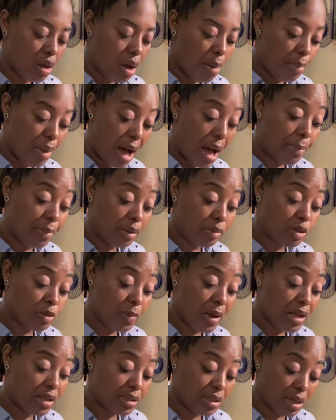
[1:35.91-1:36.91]
Pop-up,
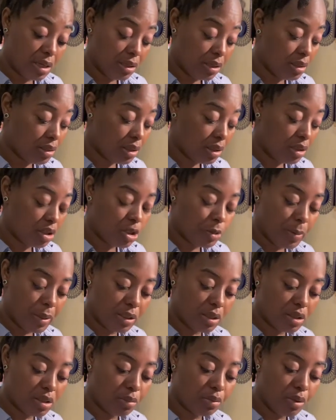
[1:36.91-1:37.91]
spontaneous,
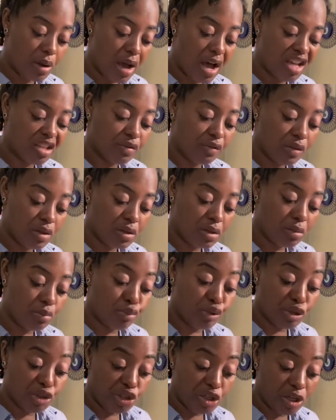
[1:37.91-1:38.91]
unexpected surprise visit
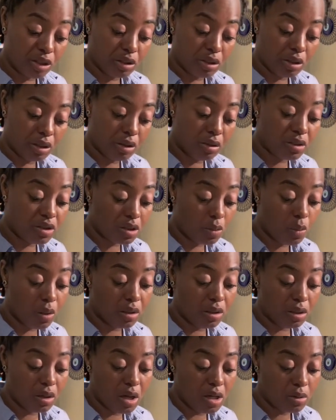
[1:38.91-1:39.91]
projected here. Someone
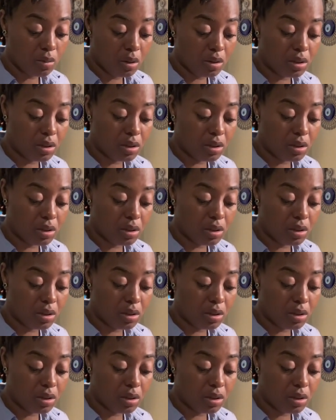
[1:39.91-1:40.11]
does want